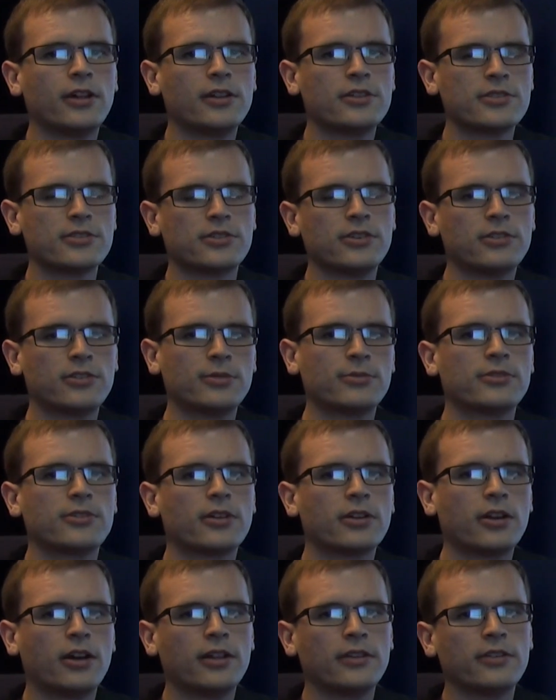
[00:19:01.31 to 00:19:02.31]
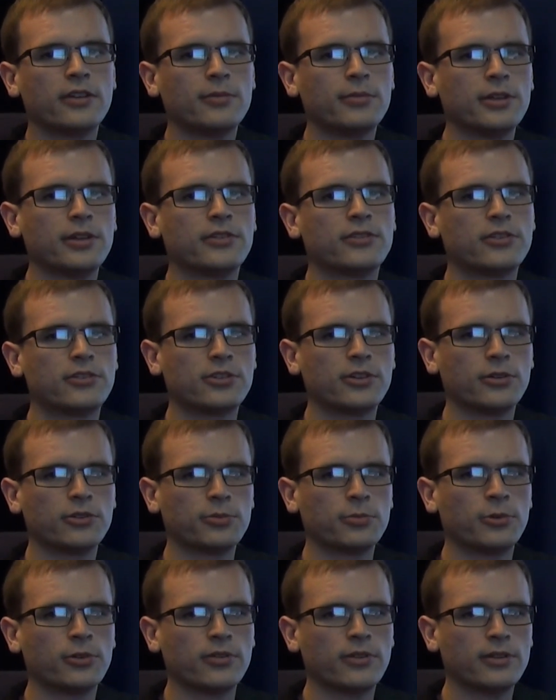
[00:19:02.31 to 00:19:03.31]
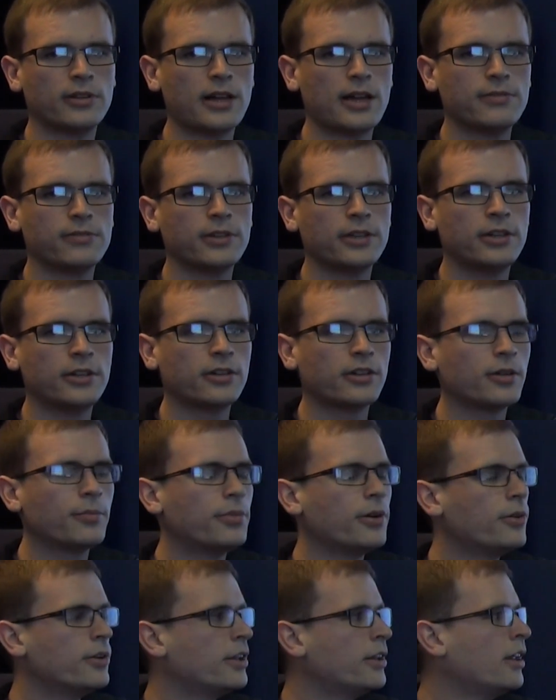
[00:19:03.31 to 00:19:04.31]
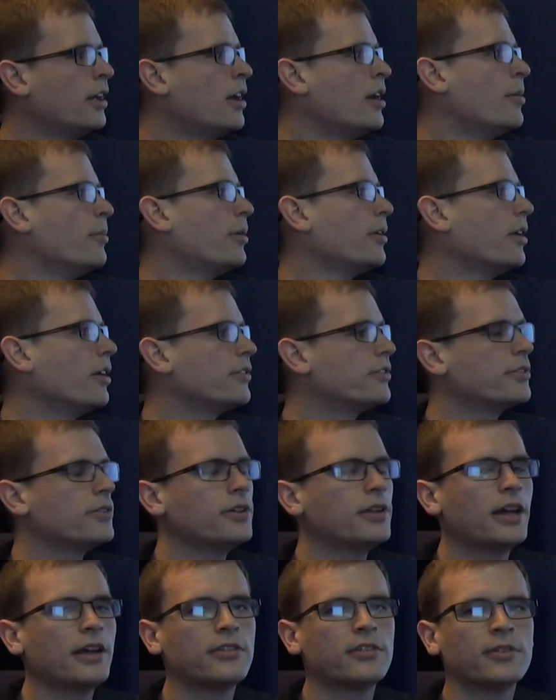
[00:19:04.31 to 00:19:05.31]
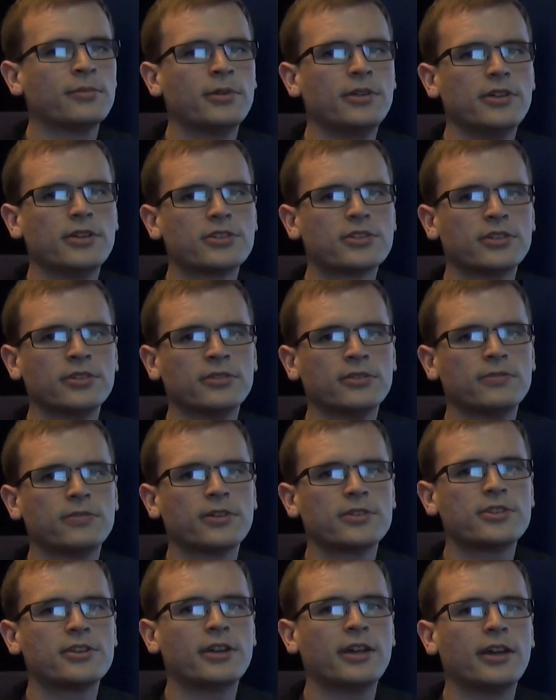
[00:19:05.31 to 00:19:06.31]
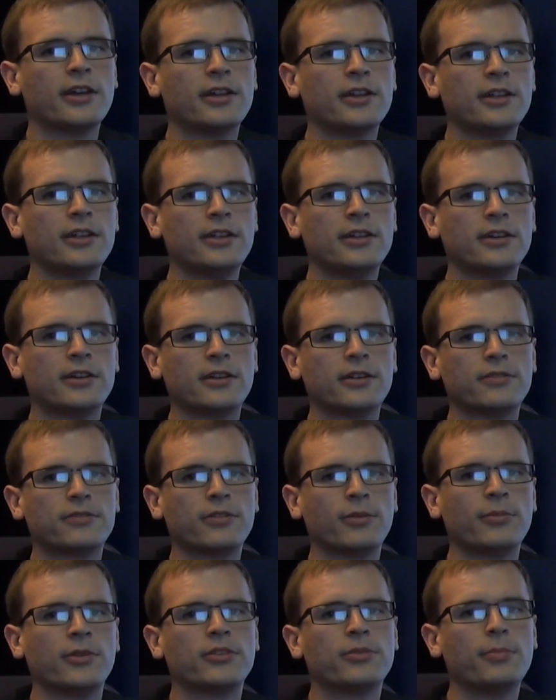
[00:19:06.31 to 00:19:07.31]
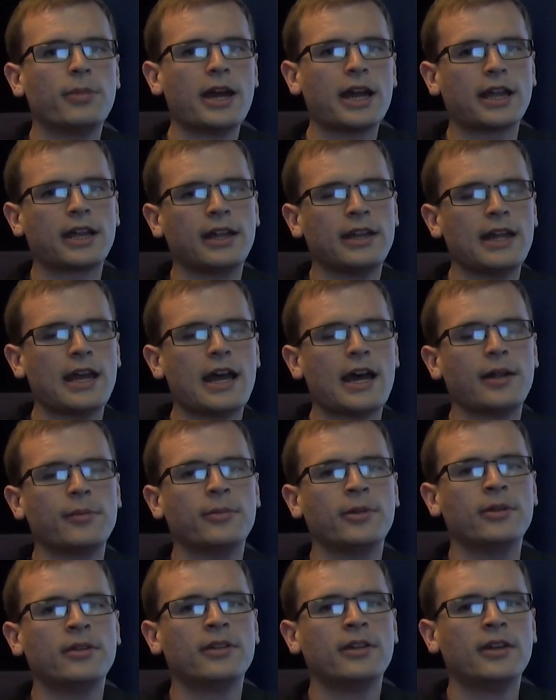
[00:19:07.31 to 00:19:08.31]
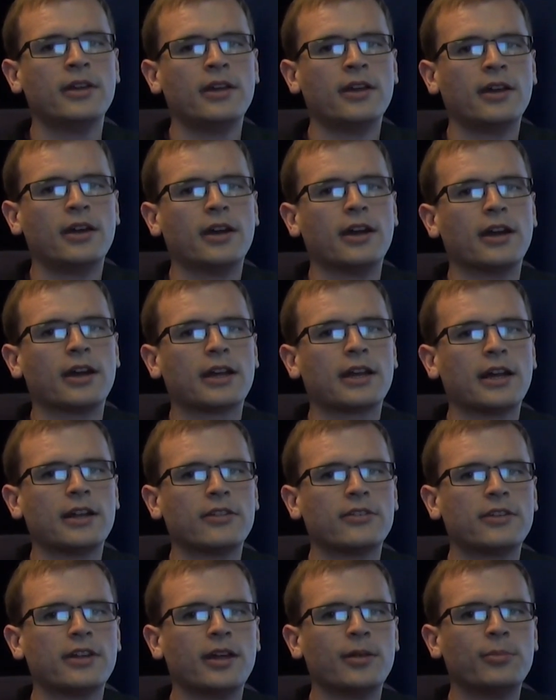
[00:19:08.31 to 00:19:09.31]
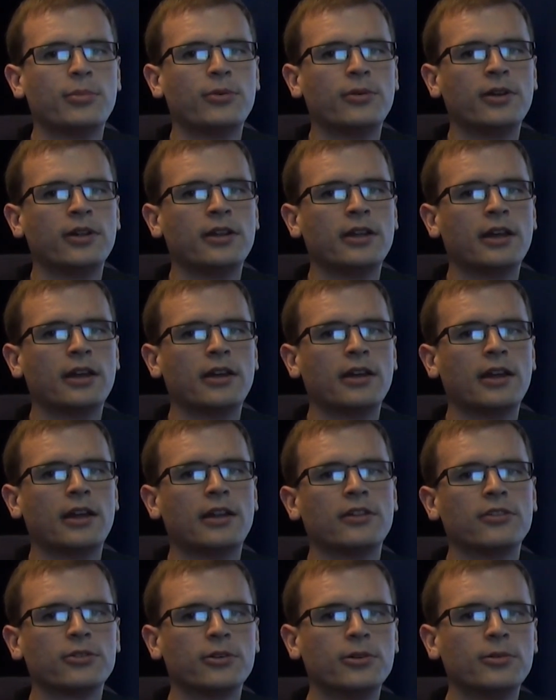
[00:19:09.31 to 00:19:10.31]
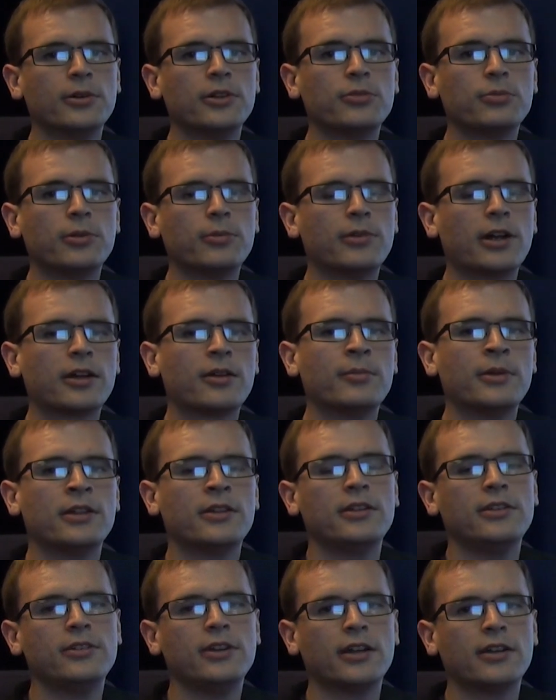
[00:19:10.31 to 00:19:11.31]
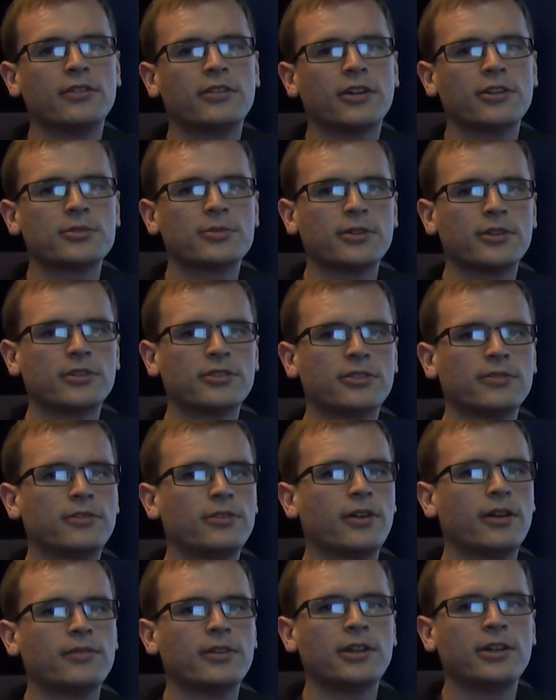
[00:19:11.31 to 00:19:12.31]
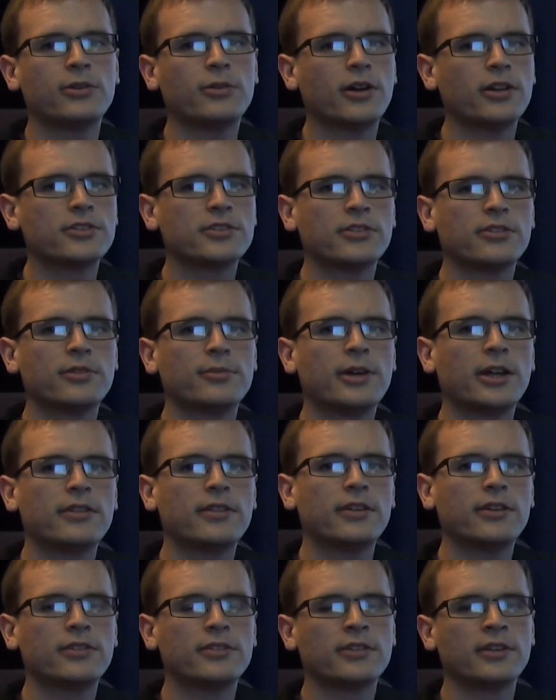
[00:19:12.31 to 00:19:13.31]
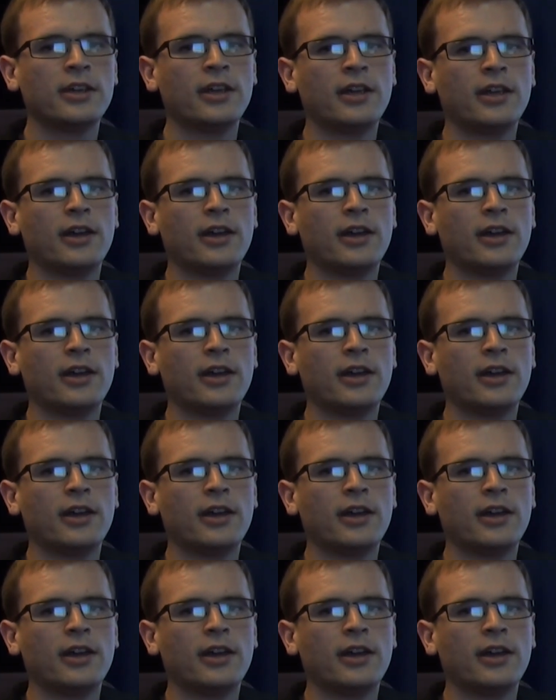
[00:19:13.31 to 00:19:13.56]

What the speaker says: not just in terms of the content, because it shows more of the live linear component, but also it has some additional functionality from this backend admin kind of standpoint. And as always, we recommend that you get in touch with us if you have any questions about this.